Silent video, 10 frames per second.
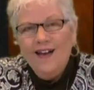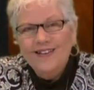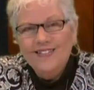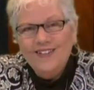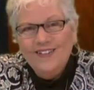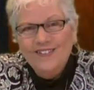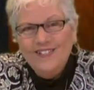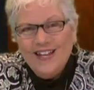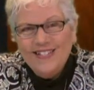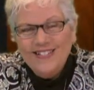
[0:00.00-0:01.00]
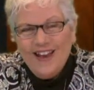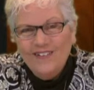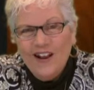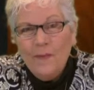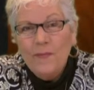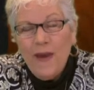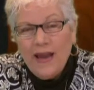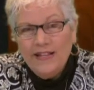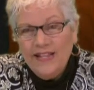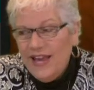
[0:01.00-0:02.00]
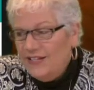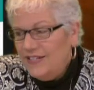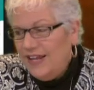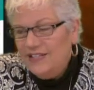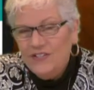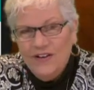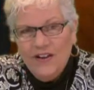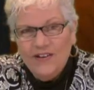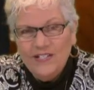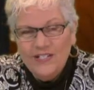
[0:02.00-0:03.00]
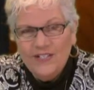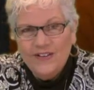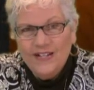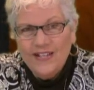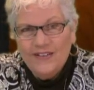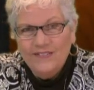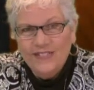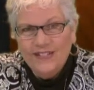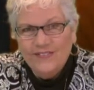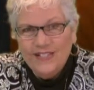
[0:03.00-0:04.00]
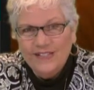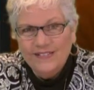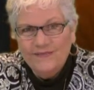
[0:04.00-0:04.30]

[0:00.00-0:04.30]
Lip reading: So check this out. And I'll be back at the end to answer any questions you guys have. Stick with us.